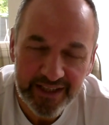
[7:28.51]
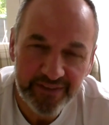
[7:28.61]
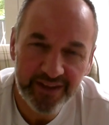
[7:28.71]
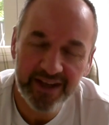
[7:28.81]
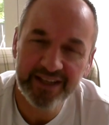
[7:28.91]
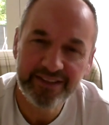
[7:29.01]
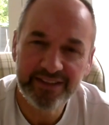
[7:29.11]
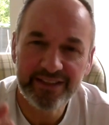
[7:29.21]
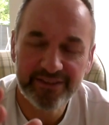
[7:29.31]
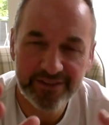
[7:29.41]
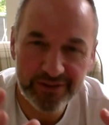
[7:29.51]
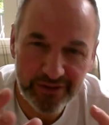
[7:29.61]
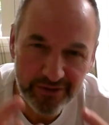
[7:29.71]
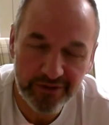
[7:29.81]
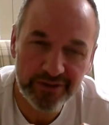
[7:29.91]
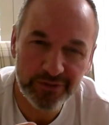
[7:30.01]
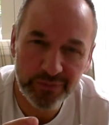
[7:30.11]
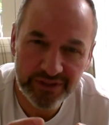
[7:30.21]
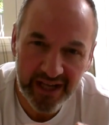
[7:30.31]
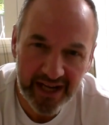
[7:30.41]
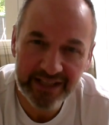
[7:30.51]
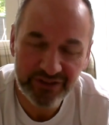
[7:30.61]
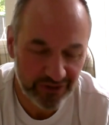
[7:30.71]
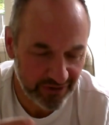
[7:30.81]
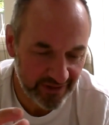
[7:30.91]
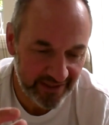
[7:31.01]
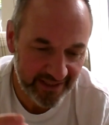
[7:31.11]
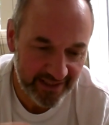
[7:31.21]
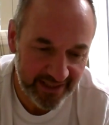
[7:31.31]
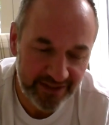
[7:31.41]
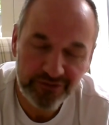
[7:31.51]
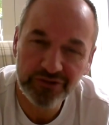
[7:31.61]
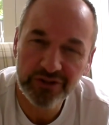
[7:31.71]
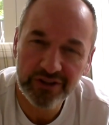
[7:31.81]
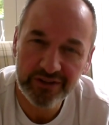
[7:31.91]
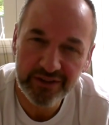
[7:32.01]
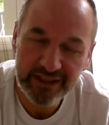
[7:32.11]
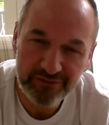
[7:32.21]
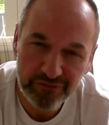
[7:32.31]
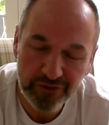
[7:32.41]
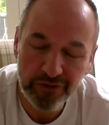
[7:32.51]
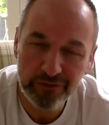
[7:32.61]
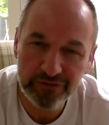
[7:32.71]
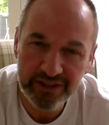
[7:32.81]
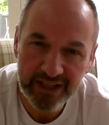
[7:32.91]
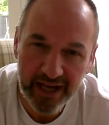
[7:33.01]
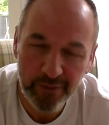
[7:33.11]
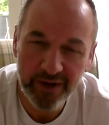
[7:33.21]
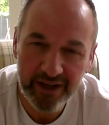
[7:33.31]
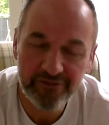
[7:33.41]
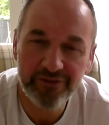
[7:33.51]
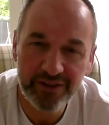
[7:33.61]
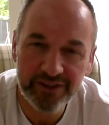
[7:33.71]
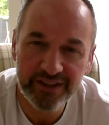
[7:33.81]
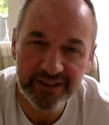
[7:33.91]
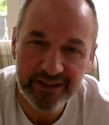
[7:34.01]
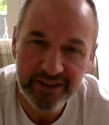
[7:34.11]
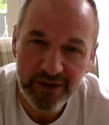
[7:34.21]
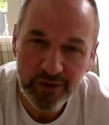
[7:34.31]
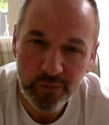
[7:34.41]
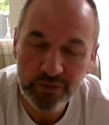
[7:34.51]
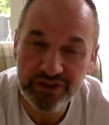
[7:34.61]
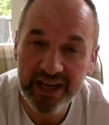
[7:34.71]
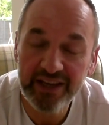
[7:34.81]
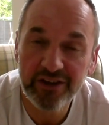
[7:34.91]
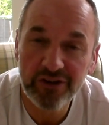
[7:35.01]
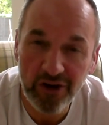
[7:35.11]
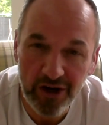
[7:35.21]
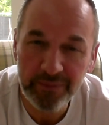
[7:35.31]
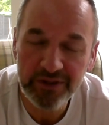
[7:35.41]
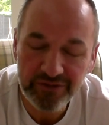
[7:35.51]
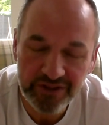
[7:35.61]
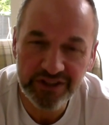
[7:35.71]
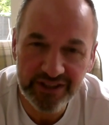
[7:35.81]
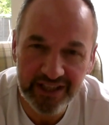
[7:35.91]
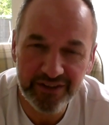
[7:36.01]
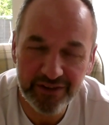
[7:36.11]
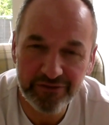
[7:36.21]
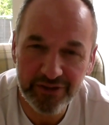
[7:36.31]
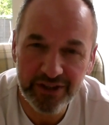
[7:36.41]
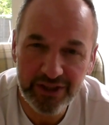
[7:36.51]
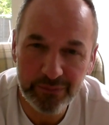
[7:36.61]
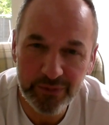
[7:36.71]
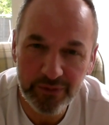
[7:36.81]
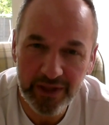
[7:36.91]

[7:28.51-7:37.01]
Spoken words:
The idea that God was actually intricately involved in our everyday was a common understanding for a Hebrew.